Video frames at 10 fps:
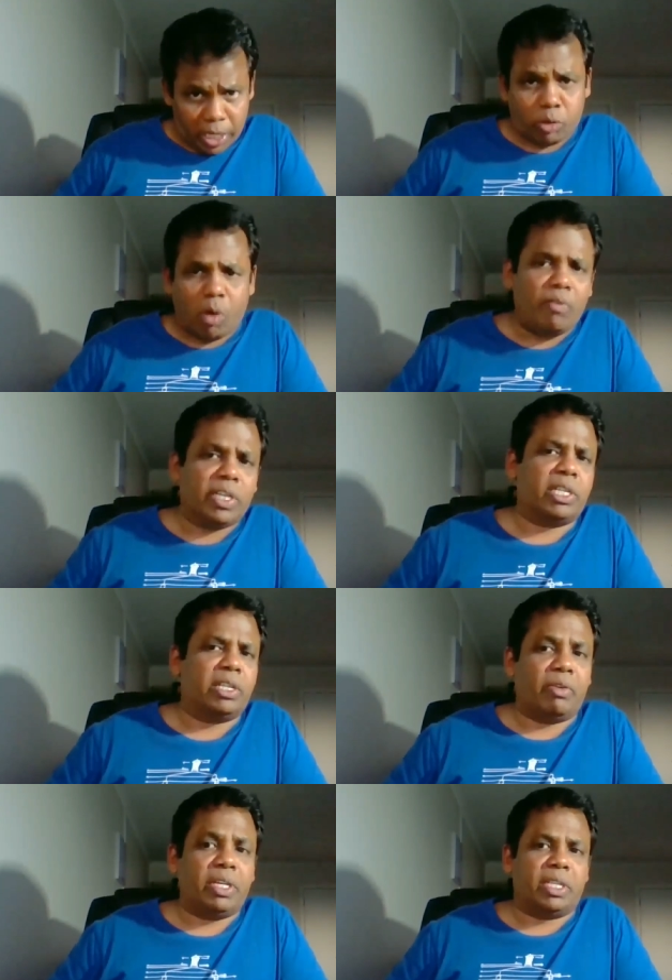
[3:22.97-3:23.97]
That's
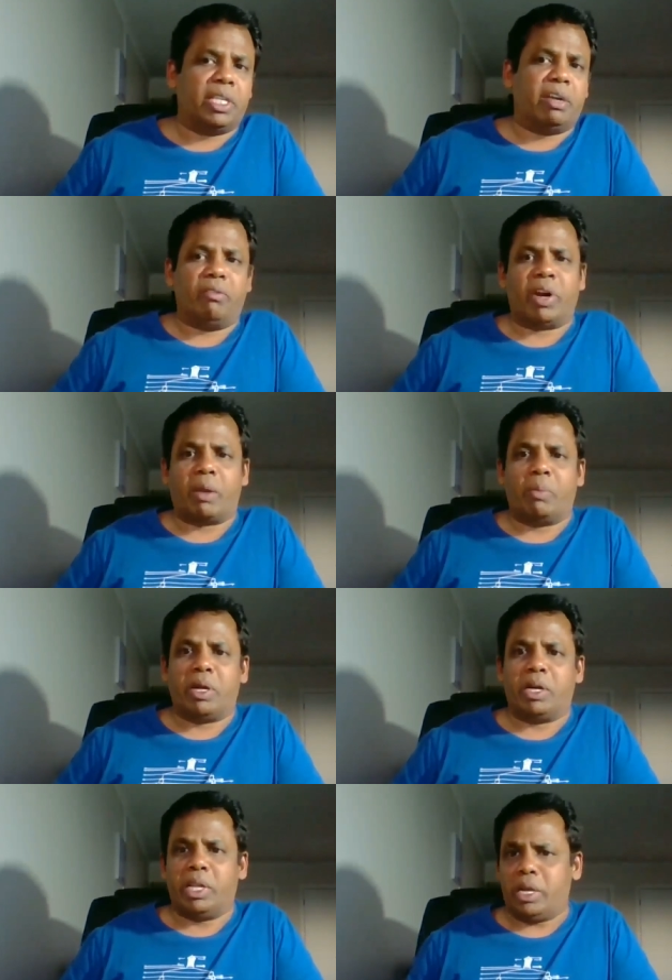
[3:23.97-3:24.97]
obviously the reason they've
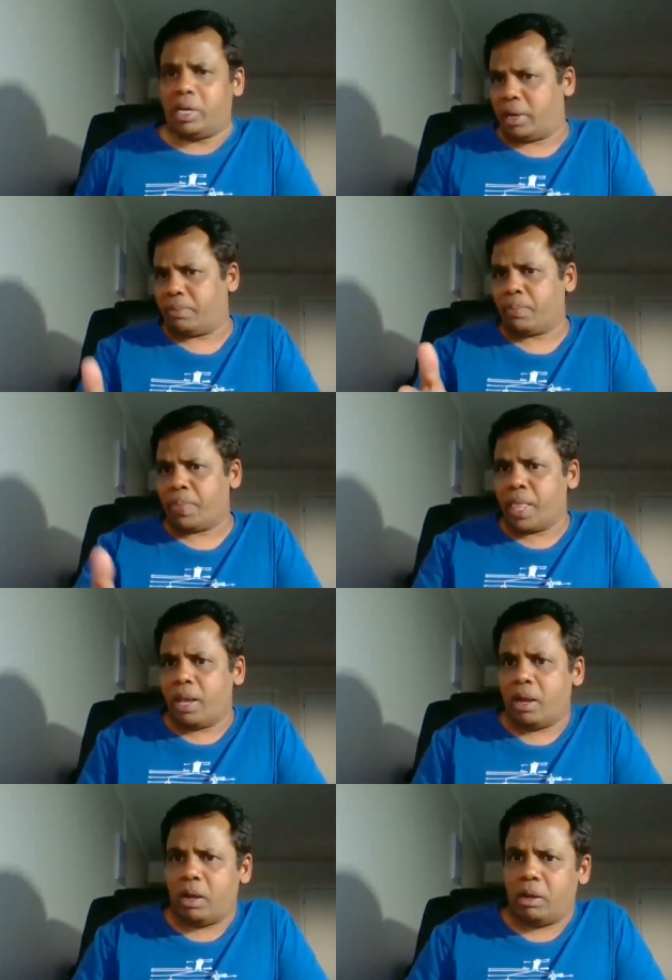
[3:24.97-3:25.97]
recommended that. And
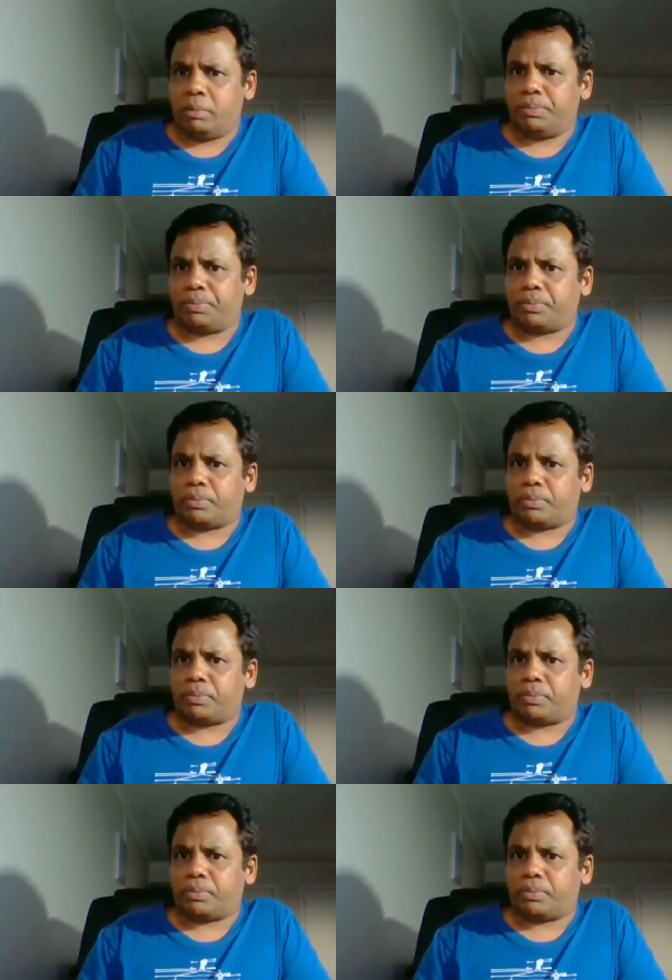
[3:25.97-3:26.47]
um,